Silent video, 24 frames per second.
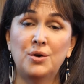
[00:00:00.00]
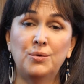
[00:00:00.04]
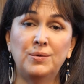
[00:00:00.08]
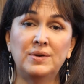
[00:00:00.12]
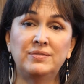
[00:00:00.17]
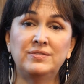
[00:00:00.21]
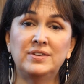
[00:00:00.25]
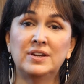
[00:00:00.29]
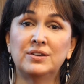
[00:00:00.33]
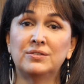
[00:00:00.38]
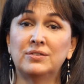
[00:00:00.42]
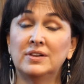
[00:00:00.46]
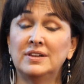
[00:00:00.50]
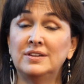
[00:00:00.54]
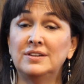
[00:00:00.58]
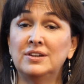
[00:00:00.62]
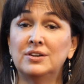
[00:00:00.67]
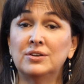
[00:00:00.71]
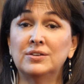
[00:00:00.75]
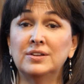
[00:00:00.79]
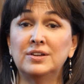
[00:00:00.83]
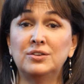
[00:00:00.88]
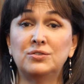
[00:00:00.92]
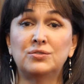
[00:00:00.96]
We've ne
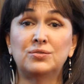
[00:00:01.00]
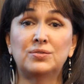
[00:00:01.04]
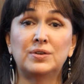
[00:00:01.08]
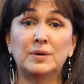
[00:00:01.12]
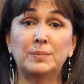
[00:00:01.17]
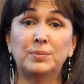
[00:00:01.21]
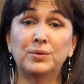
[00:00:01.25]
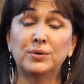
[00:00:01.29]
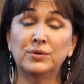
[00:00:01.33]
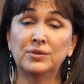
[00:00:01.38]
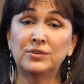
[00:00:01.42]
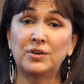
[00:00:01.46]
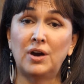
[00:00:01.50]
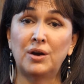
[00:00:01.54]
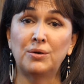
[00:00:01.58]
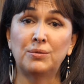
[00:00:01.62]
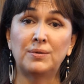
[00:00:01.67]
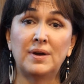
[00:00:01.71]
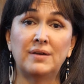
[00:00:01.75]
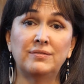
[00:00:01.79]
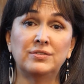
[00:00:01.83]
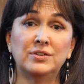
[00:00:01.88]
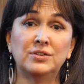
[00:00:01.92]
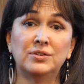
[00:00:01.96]
nearly tripled our
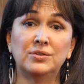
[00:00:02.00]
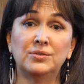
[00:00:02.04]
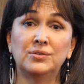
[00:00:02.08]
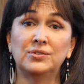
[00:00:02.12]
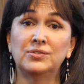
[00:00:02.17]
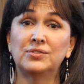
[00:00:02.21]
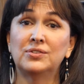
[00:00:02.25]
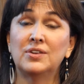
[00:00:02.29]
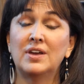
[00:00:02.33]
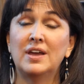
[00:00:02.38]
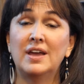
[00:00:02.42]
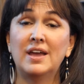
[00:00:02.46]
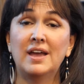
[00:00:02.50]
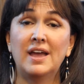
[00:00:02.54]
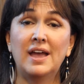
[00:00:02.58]
revenues,